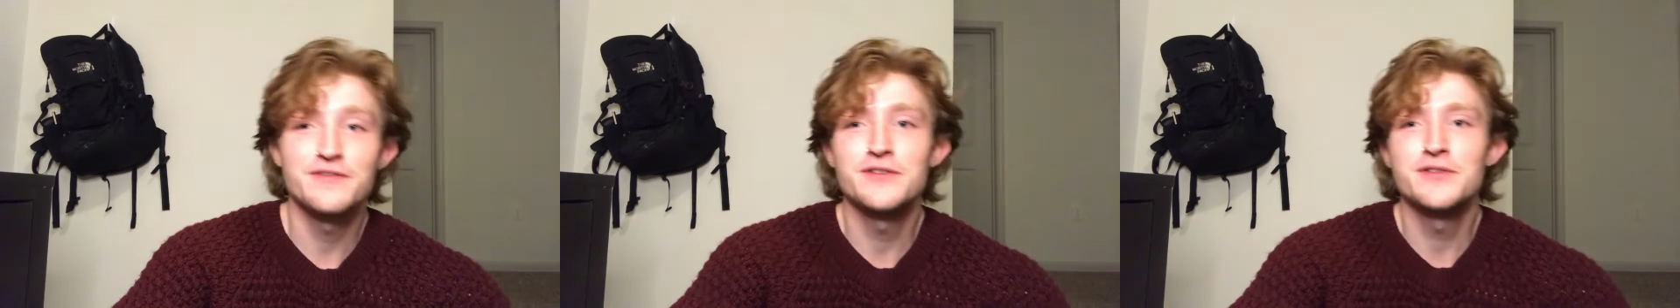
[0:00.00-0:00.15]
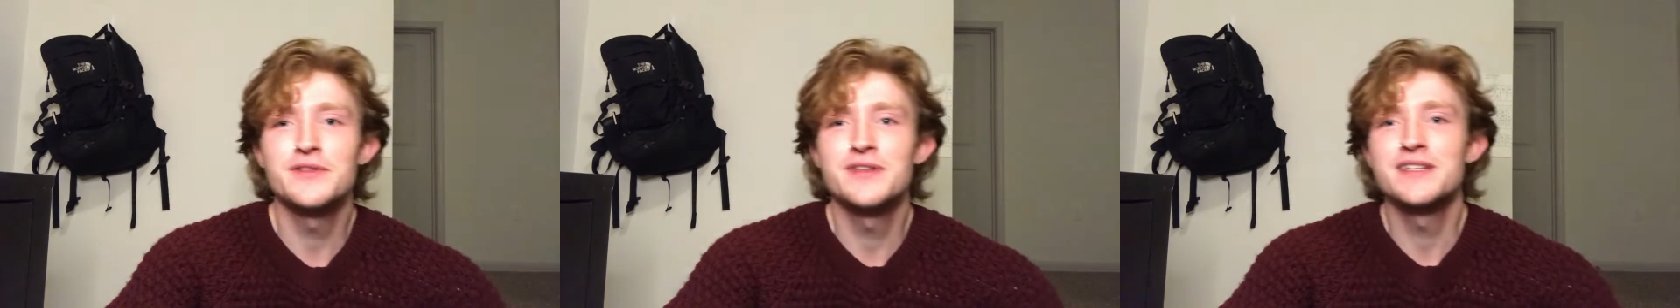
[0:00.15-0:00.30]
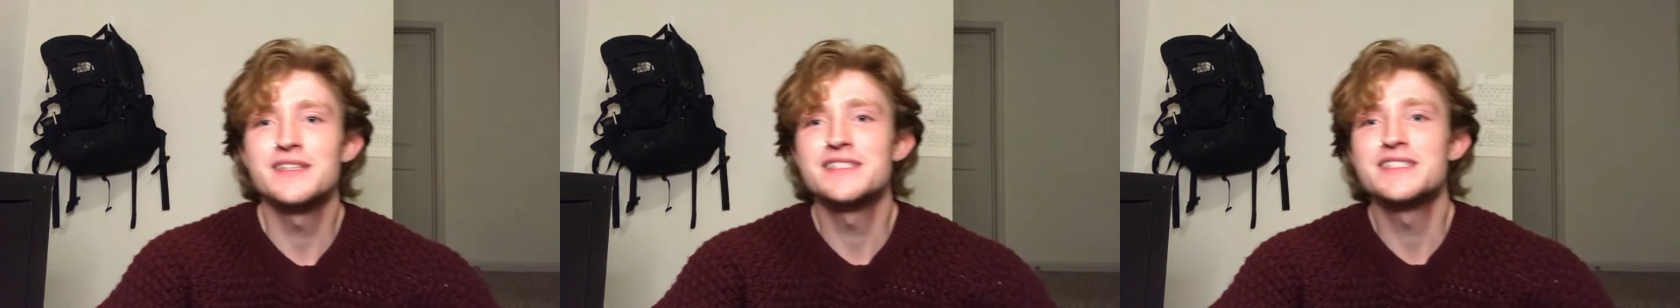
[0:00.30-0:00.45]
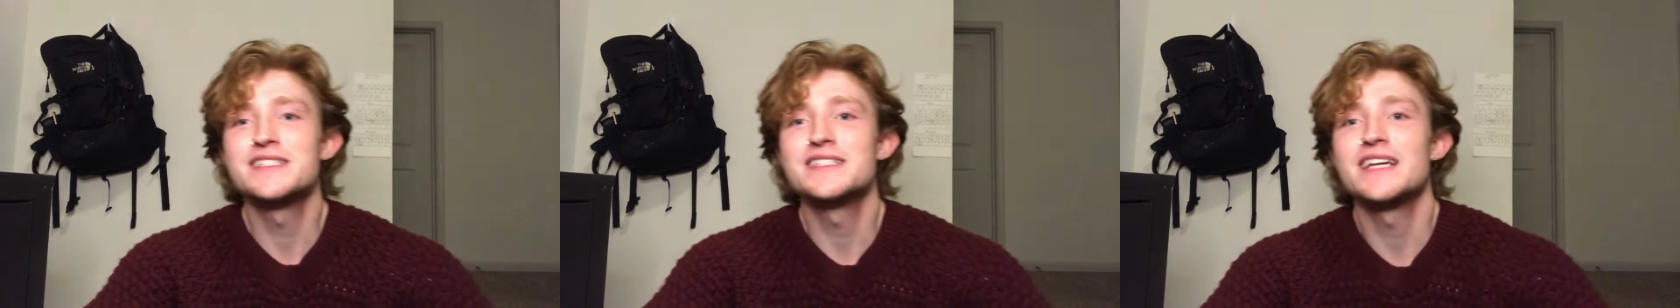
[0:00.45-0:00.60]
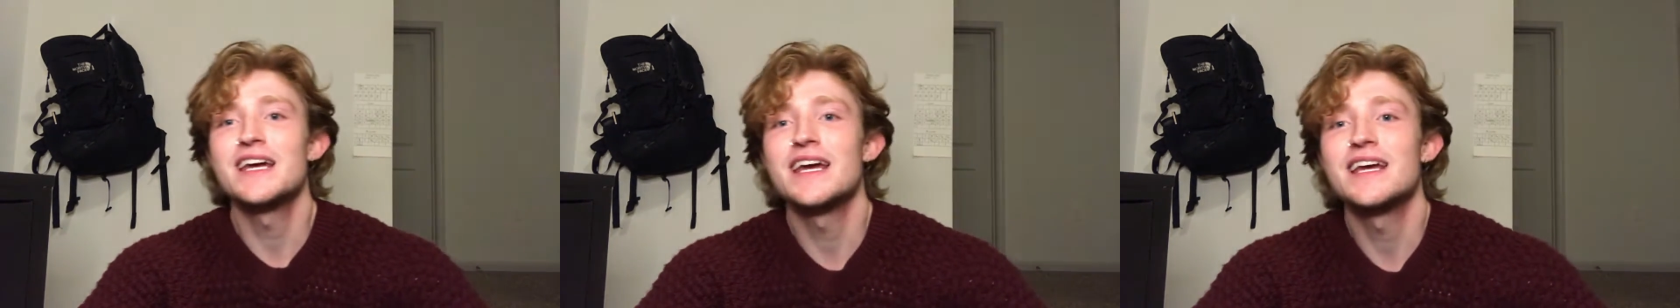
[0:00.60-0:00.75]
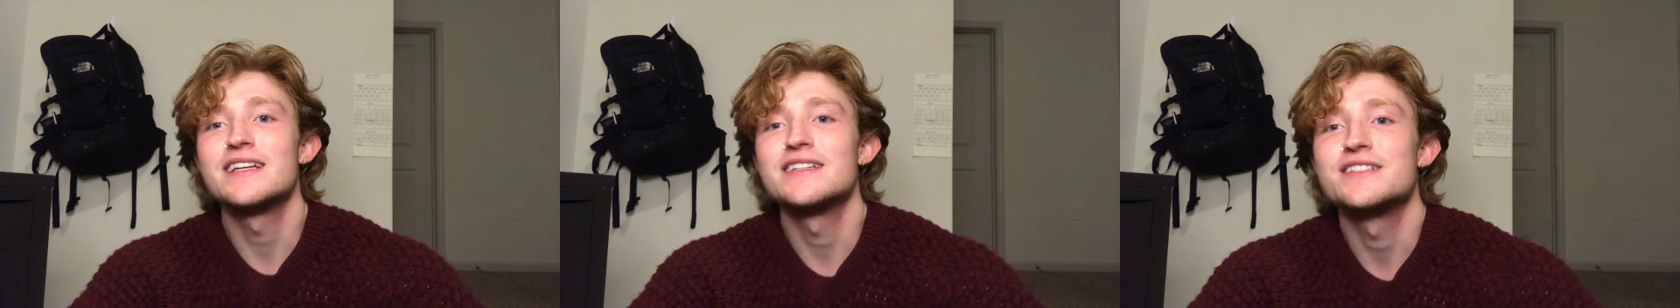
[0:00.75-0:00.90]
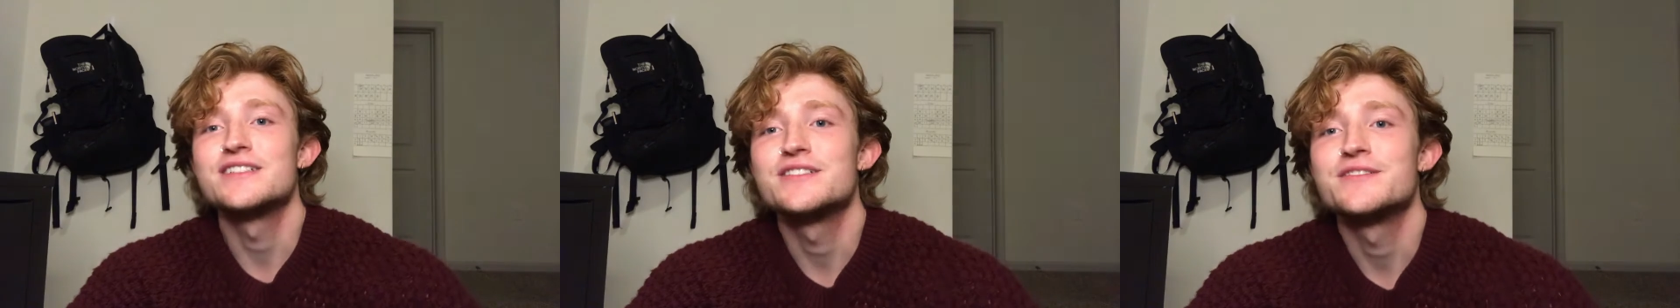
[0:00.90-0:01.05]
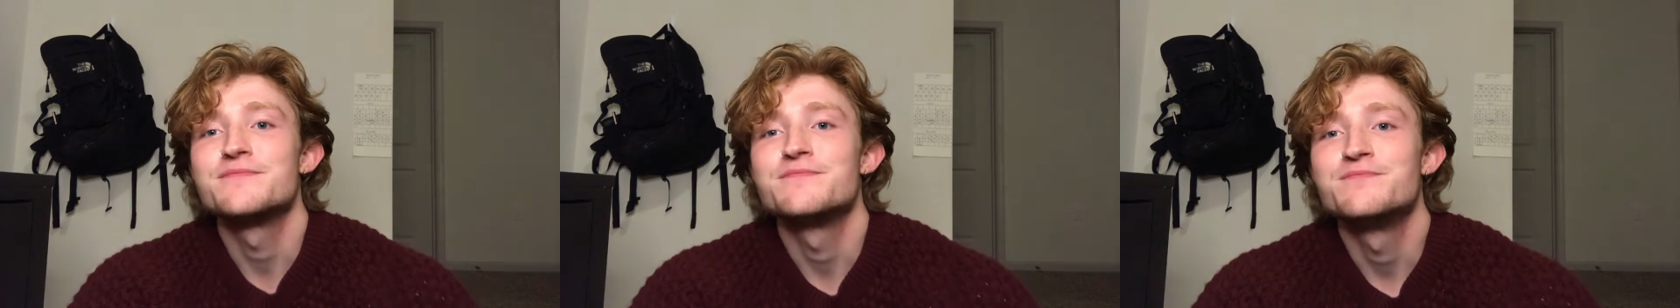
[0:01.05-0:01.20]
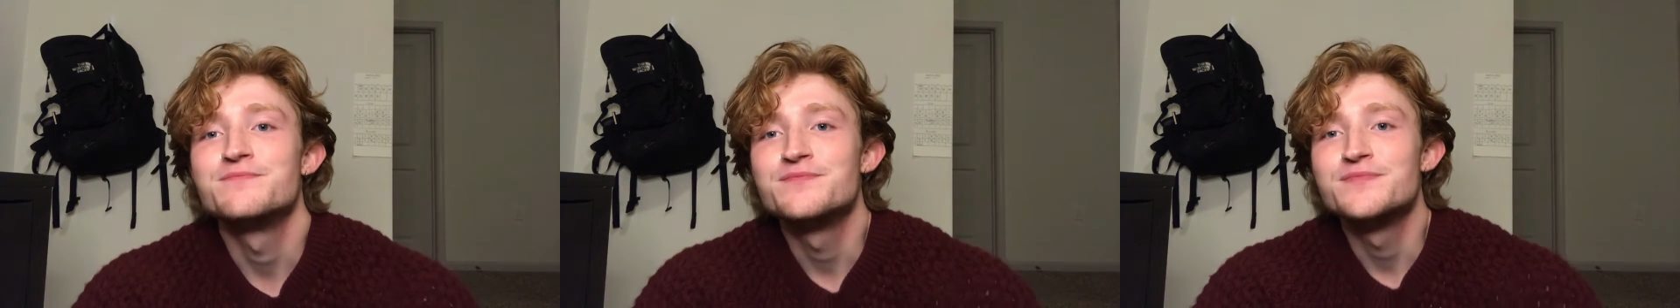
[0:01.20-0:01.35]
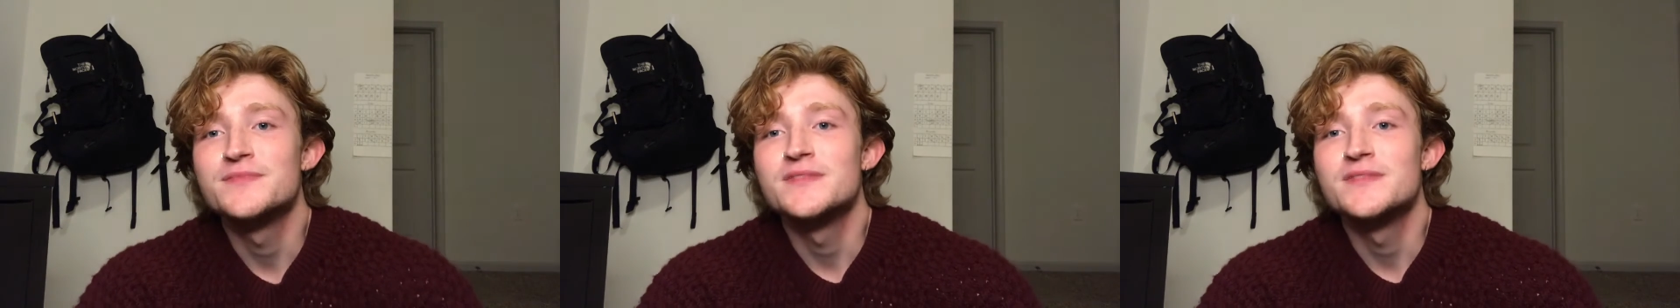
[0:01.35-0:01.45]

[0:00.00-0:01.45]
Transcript: a few things changed.